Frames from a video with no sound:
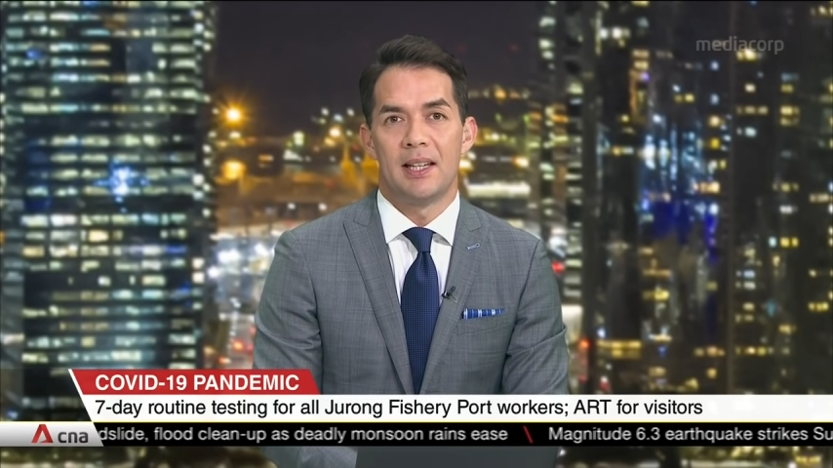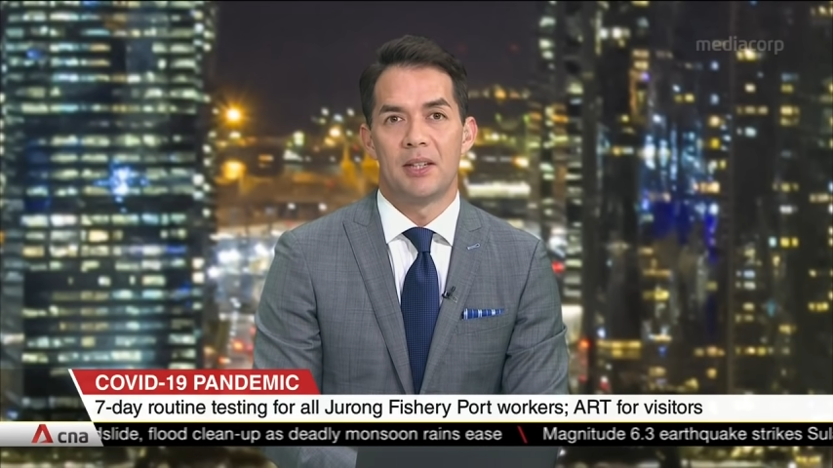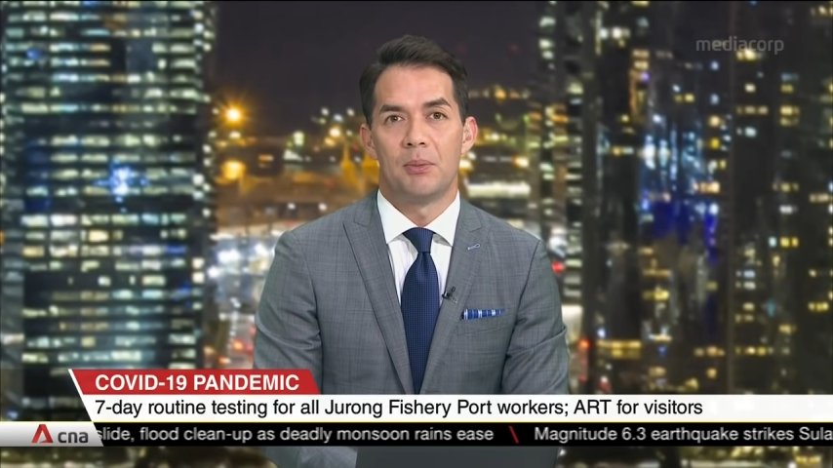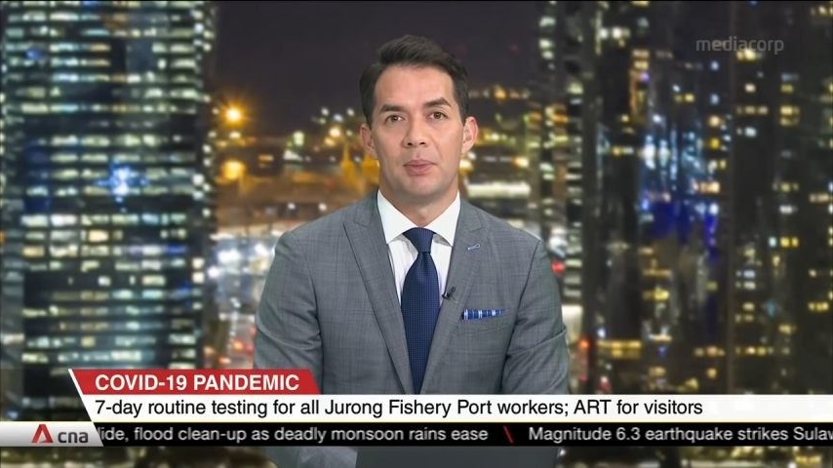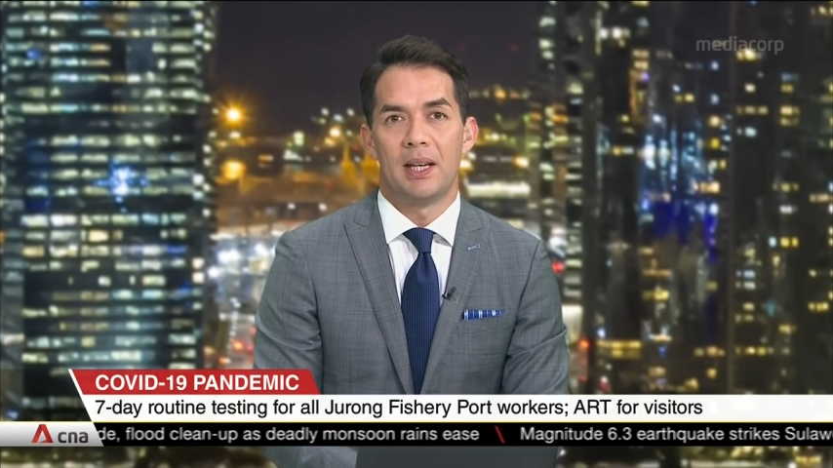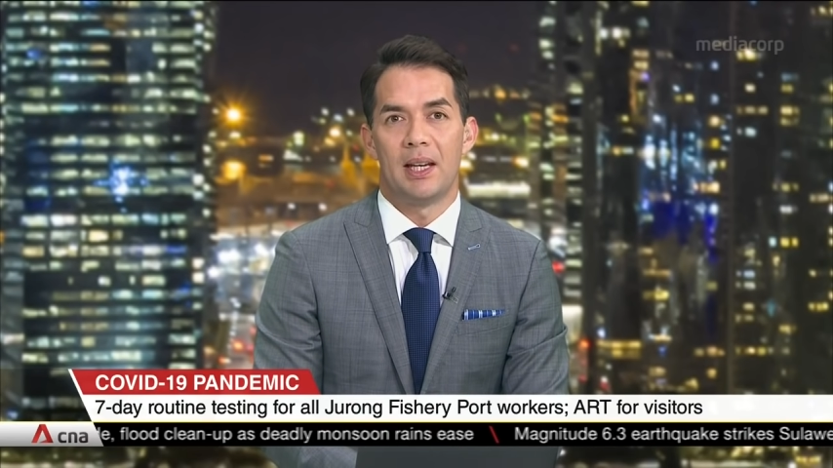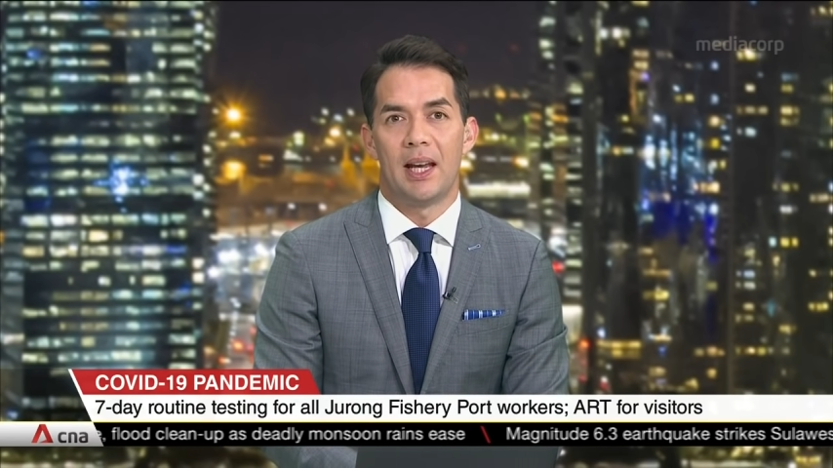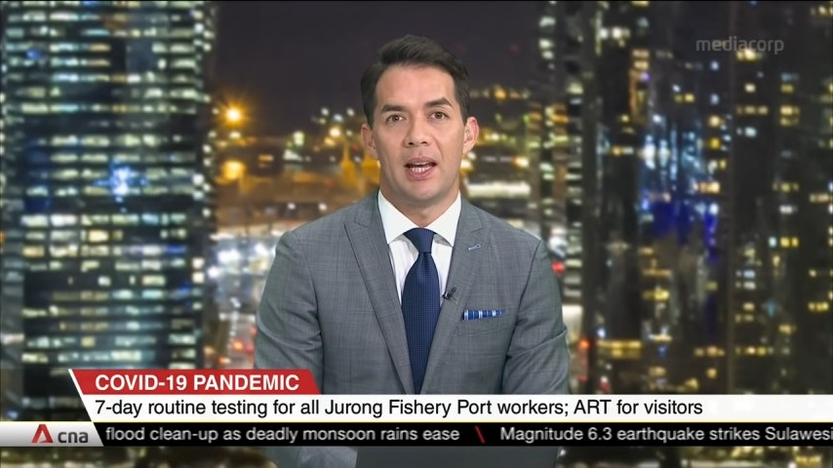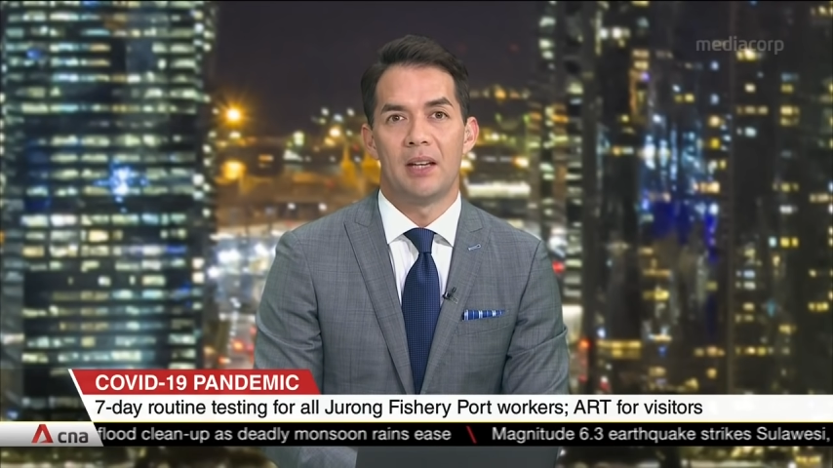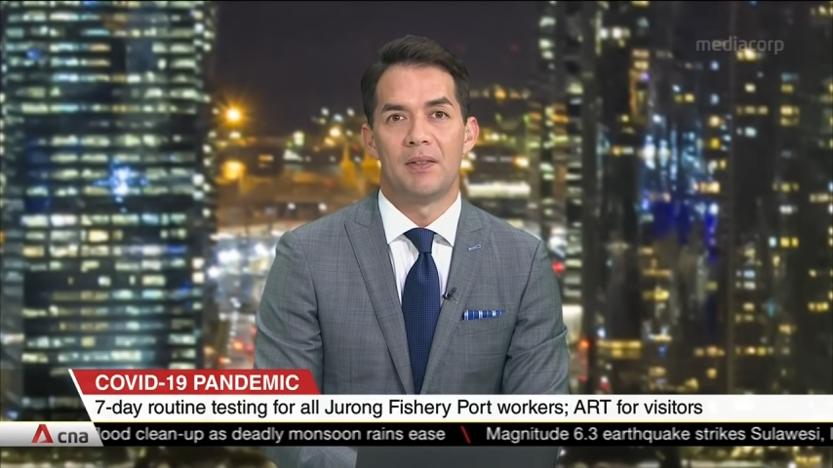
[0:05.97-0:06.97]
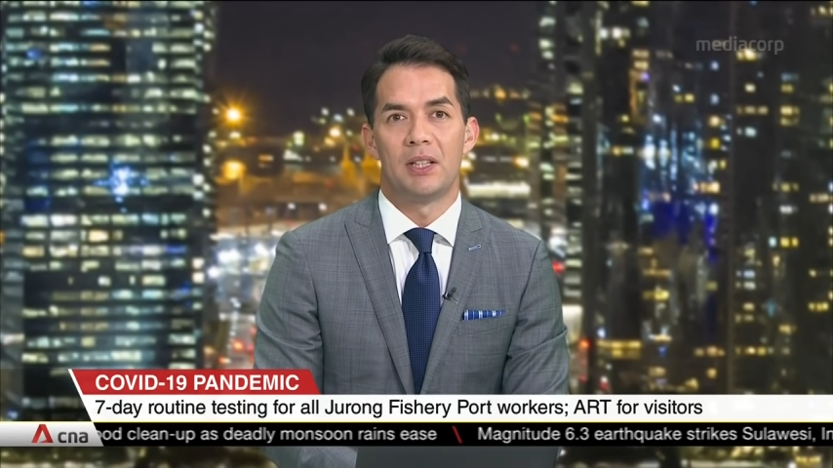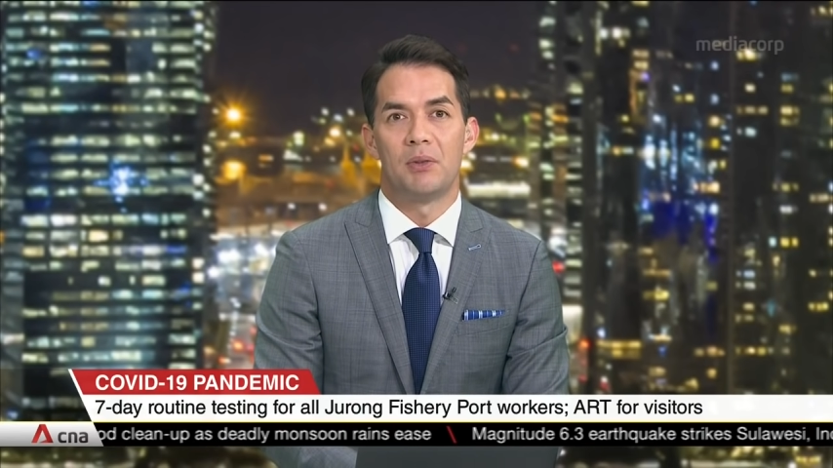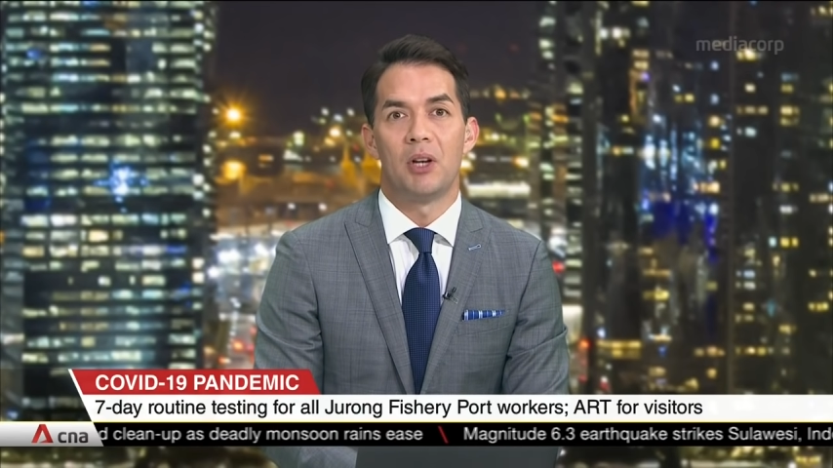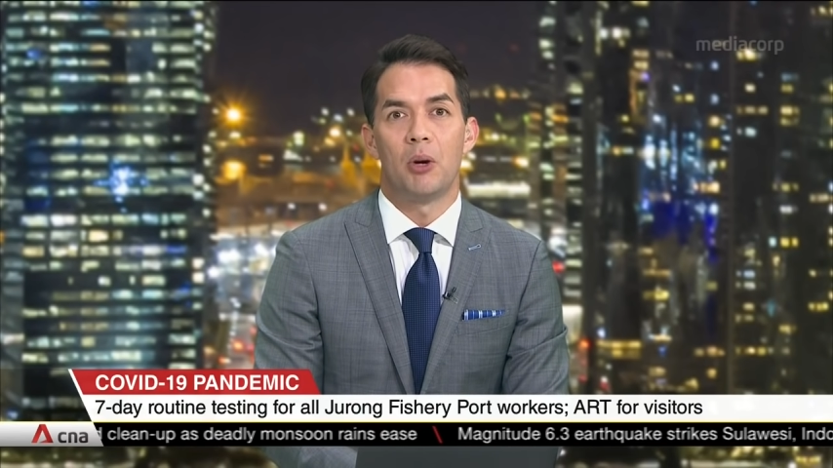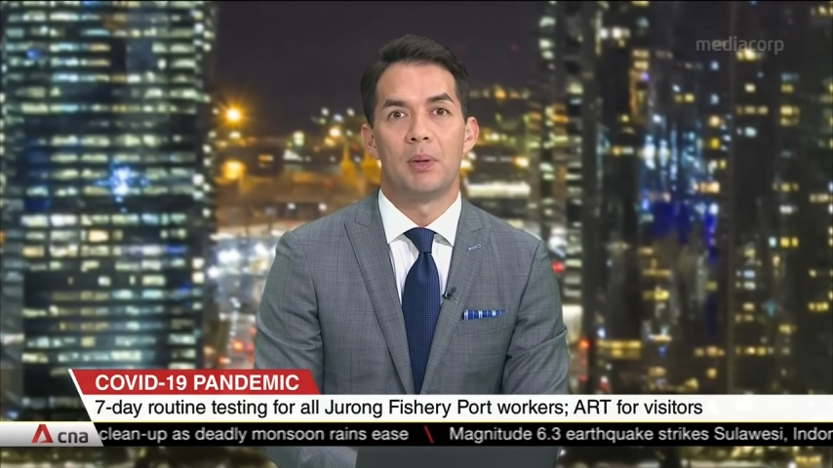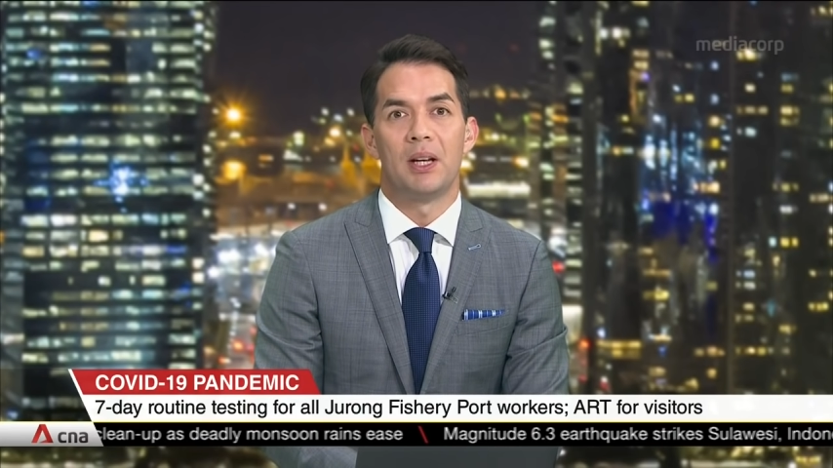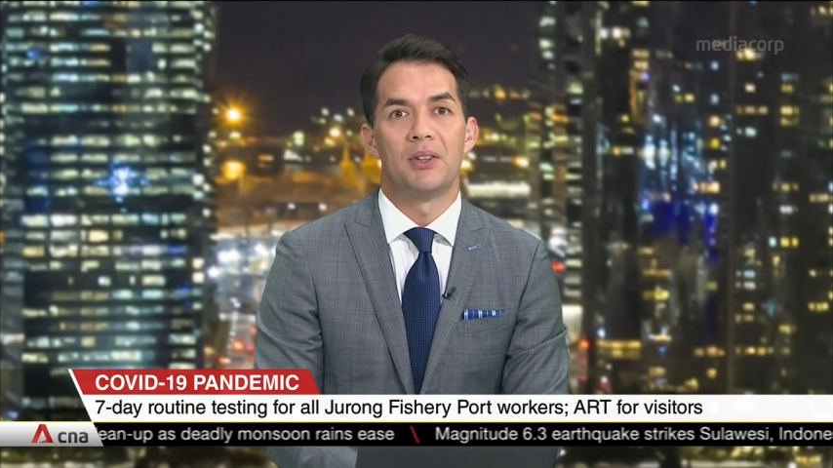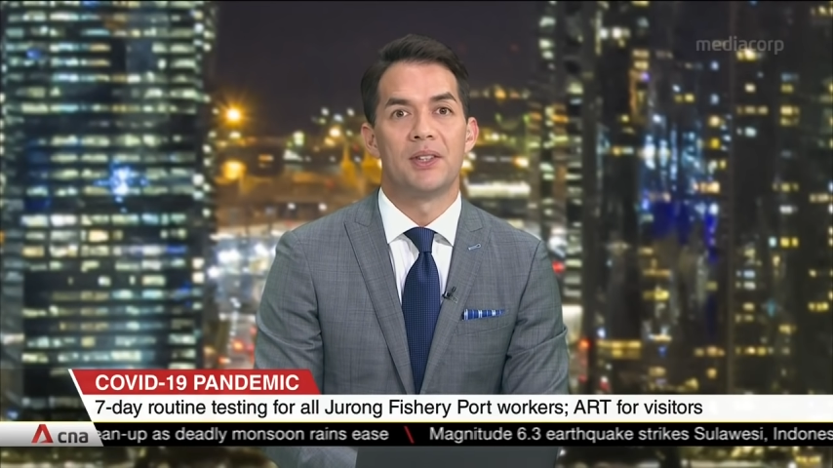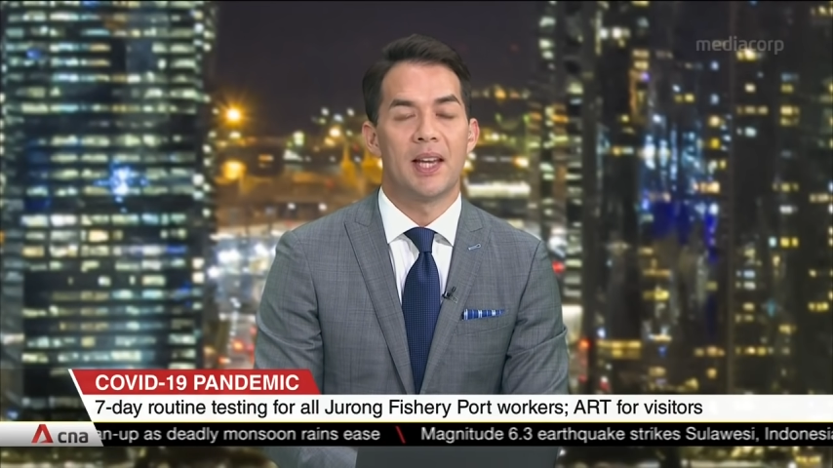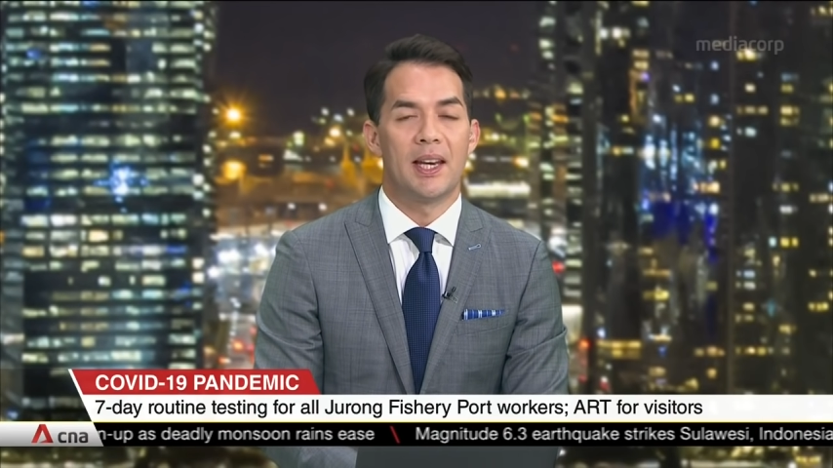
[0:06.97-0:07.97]
This will begin ahead of its reopening
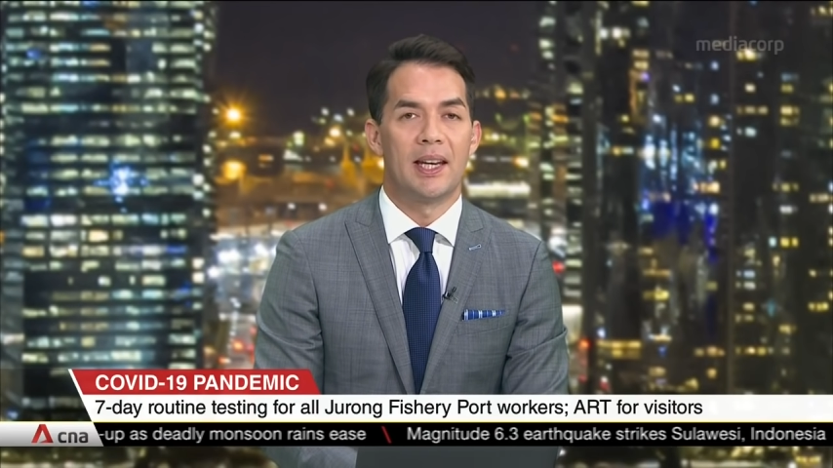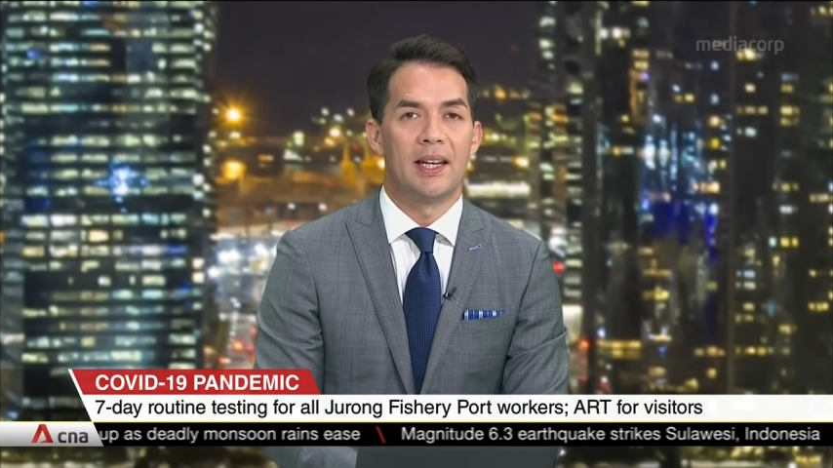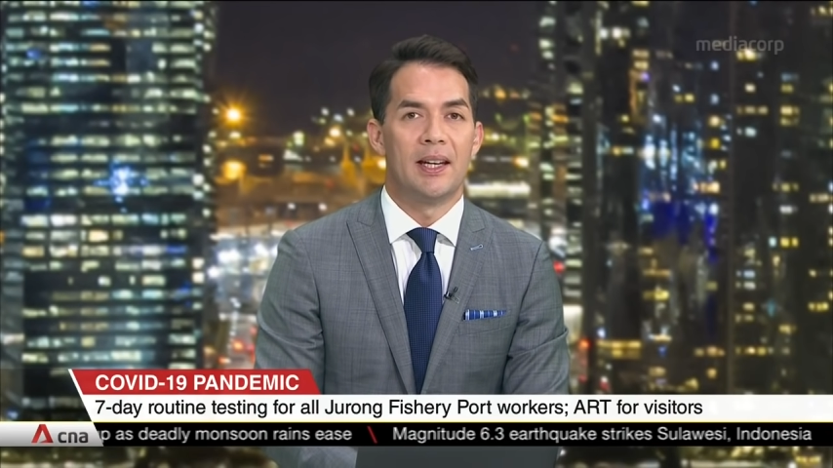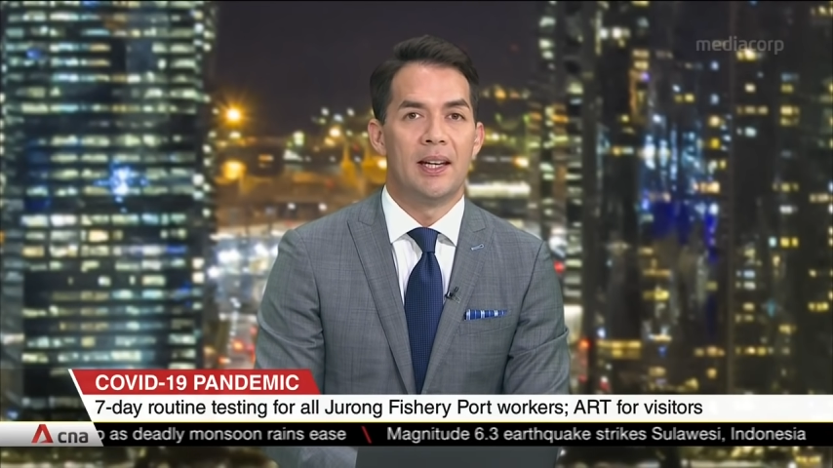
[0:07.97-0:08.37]
on Sunday.